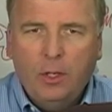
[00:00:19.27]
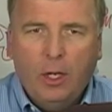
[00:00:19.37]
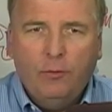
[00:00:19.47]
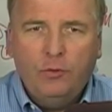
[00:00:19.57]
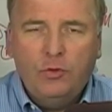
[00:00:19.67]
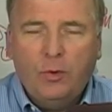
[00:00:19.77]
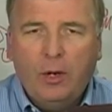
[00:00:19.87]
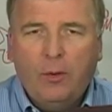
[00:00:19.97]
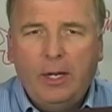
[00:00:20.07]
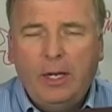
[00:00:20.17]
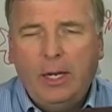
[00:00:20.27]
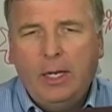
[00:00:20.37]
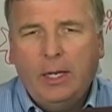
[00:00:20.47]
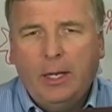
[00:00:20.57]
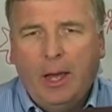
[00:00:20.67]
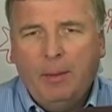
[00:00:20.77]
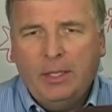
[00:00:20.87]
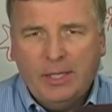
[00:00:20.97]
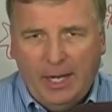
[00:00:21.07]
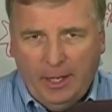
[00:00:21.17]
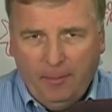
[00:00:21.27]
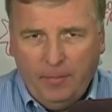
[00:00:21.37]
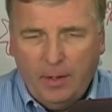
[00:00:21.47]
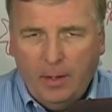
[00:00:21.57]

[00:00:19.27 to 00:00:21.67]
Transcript: of dreary economic data.